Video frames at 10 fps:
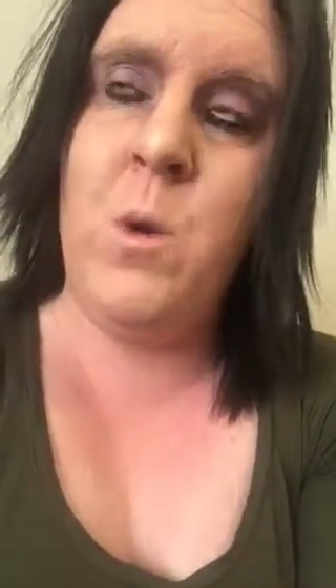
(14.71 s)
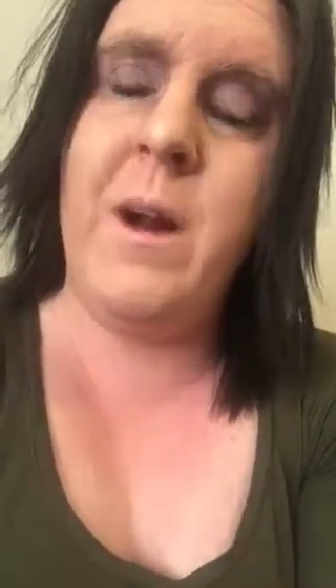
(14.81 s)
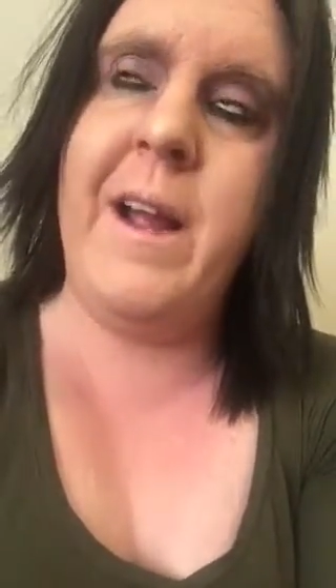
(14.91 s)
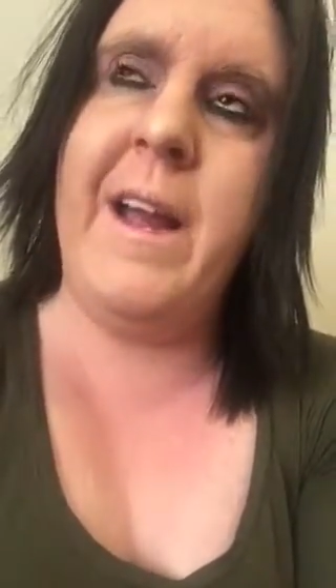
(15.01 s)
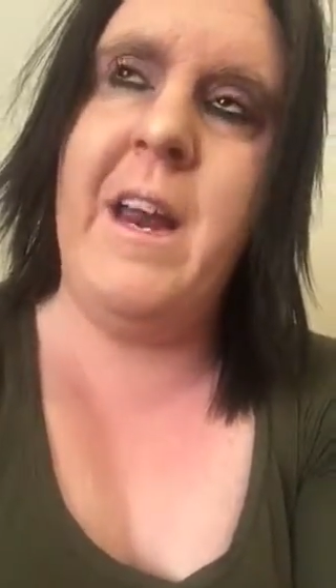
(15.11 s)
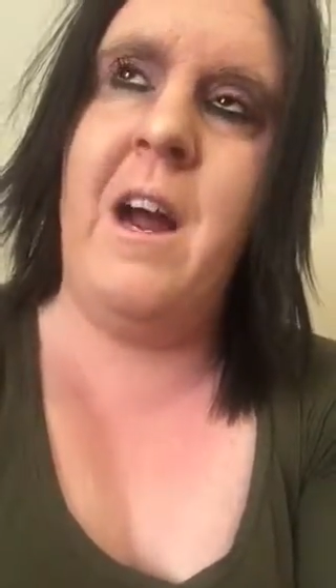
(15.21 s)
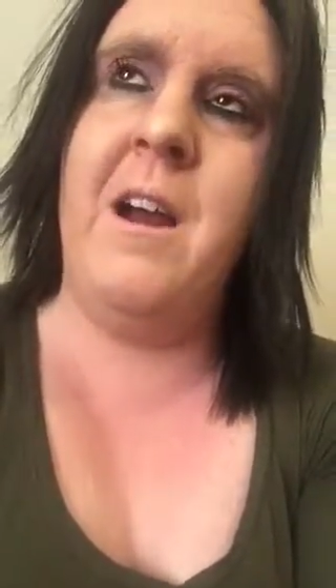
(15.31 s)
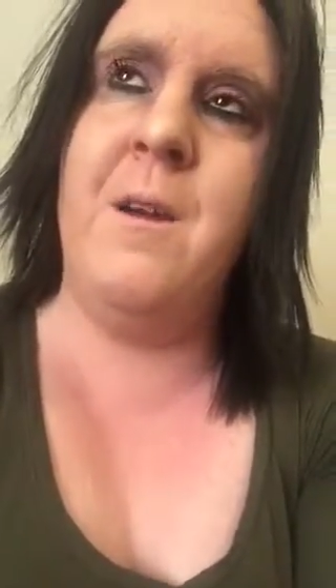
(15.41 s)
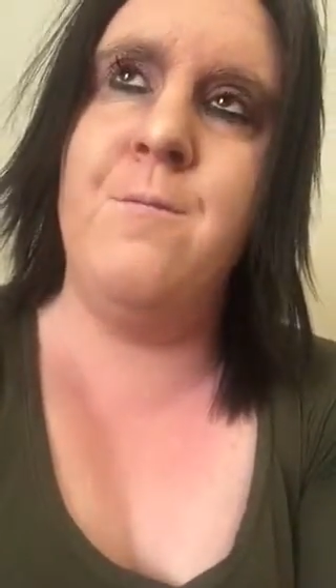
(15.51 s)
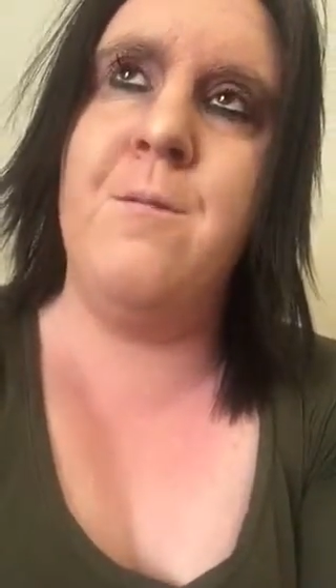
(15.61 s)
working
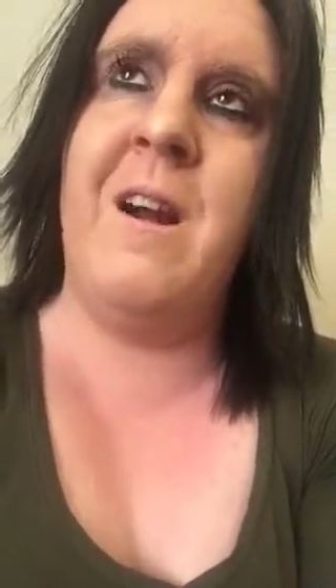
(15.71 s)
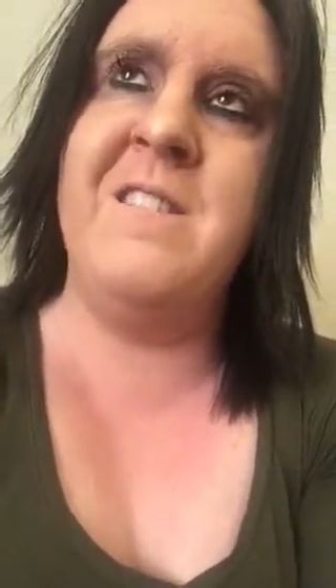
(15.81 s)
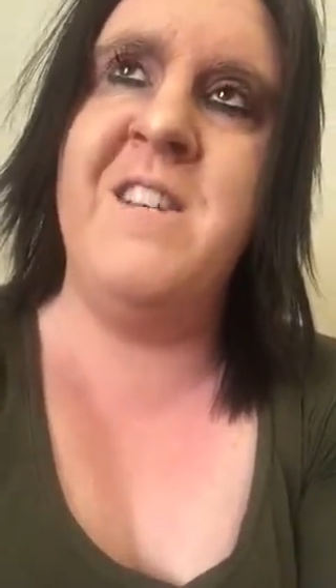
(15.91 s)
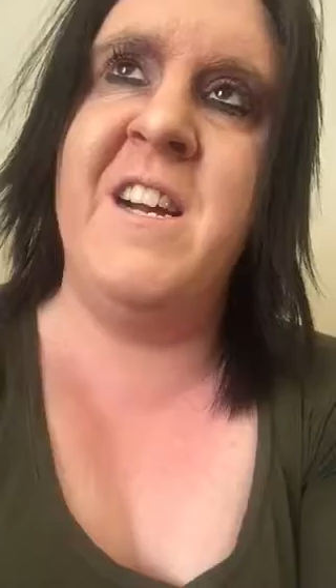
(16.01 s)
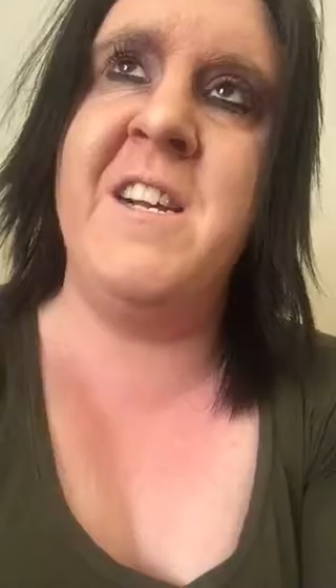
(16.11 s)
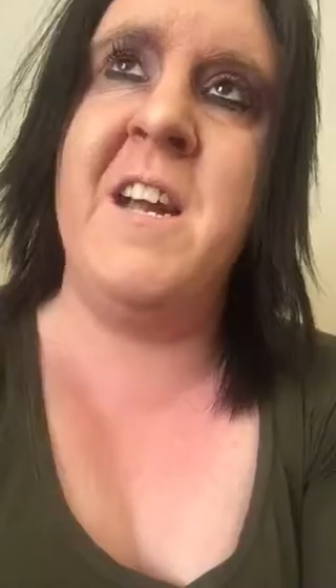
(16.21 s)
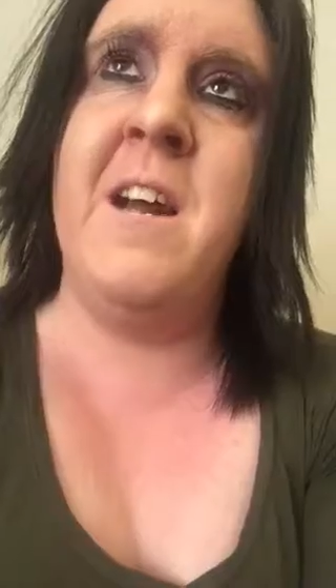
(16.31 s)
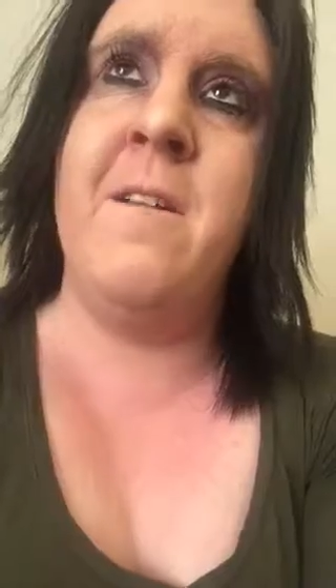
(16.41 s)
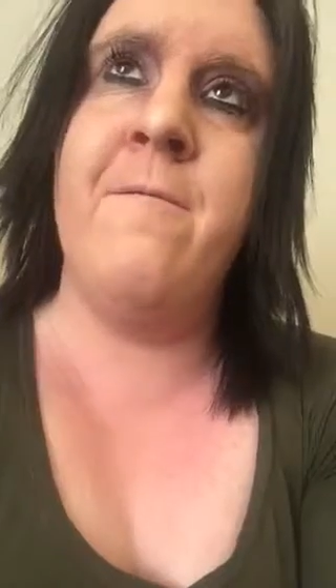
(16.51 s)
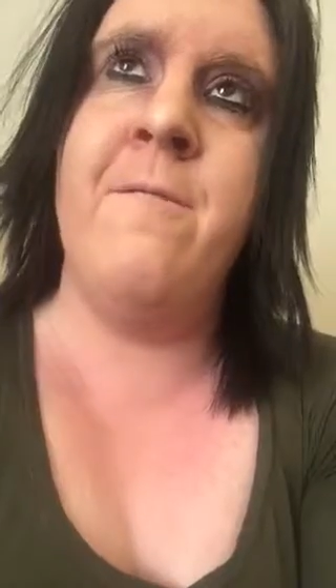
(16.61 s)
on a project
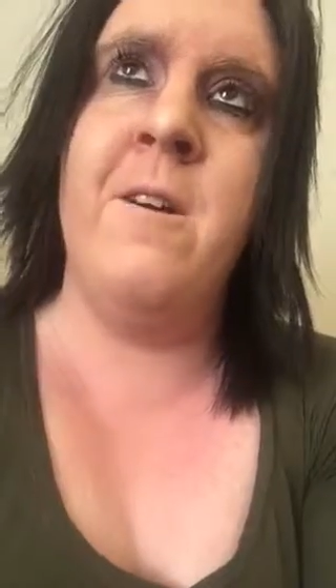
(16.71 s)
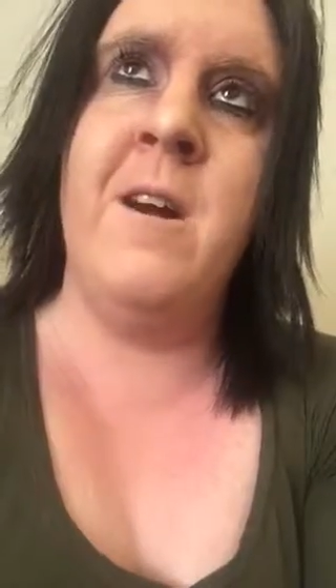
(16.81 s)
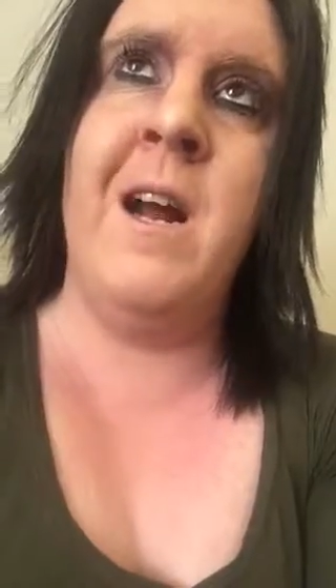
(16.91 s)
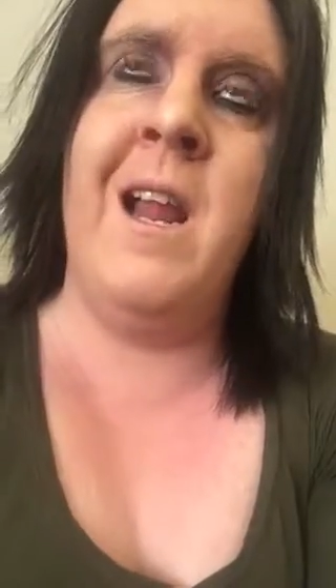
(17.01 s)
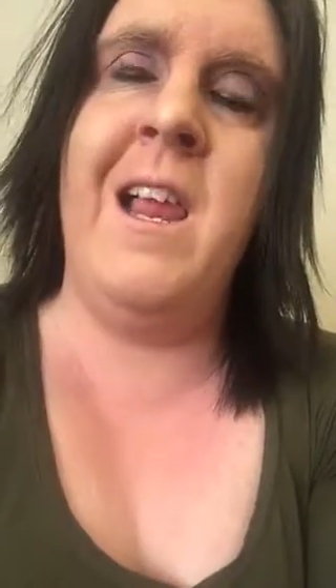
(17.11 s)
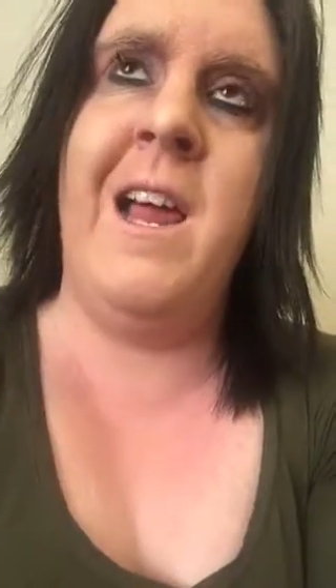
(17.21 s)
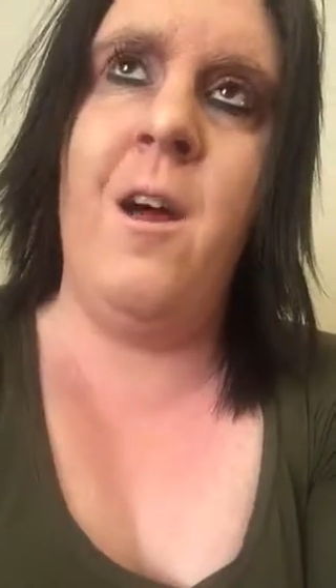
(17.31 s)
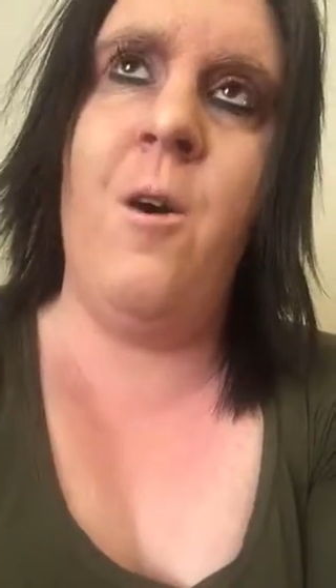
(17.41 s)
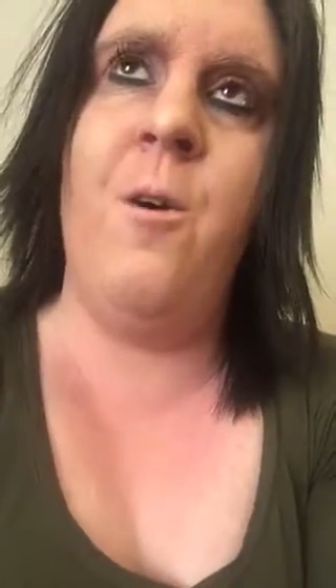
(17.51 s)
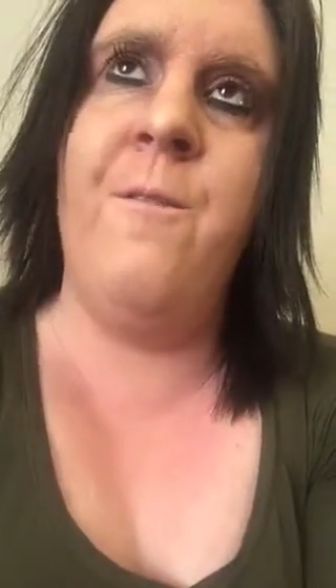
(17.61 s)
for a
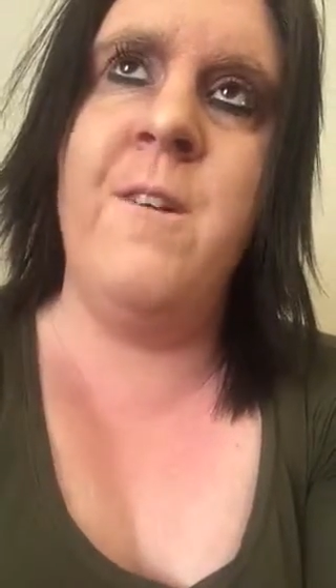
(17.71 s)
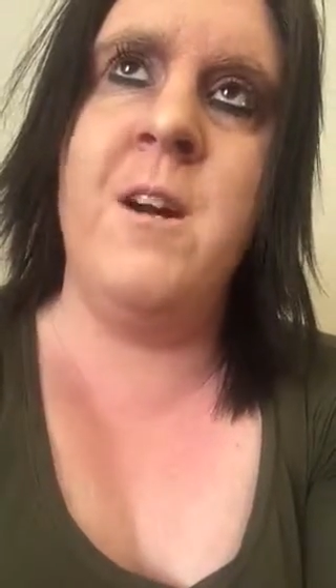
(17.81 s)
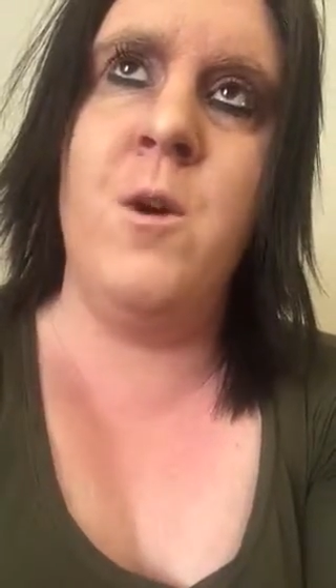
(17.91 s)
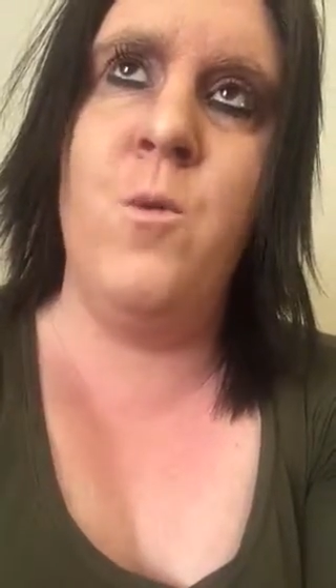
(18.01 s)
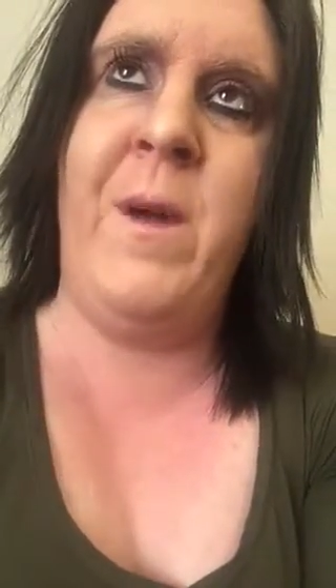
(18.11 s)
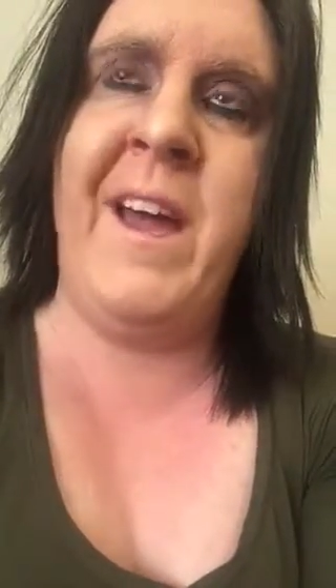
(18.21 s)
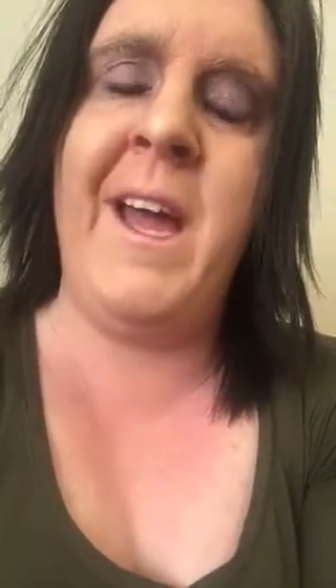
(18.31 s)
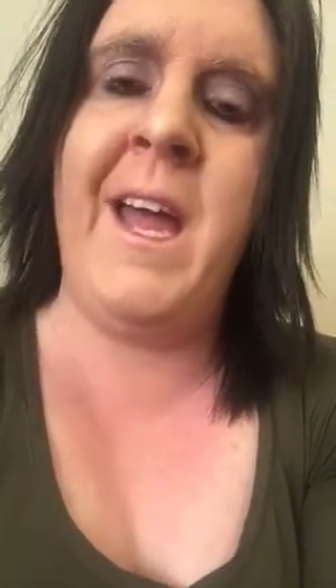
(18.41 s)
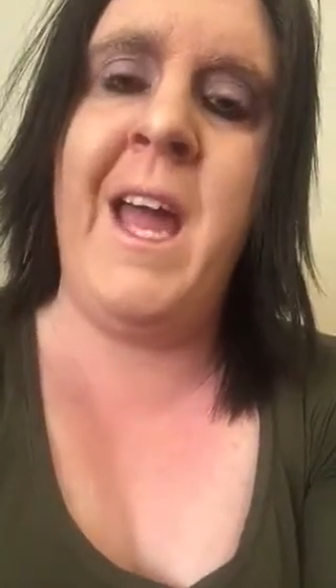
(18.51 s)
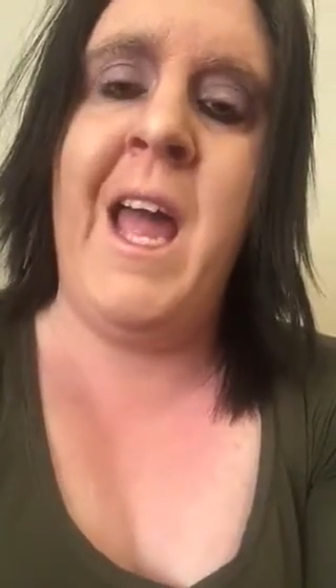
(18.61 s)
little over a
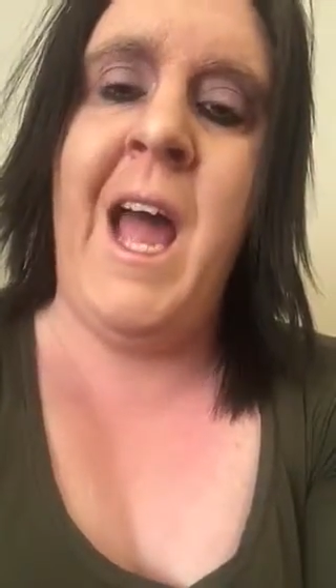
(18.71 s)
week.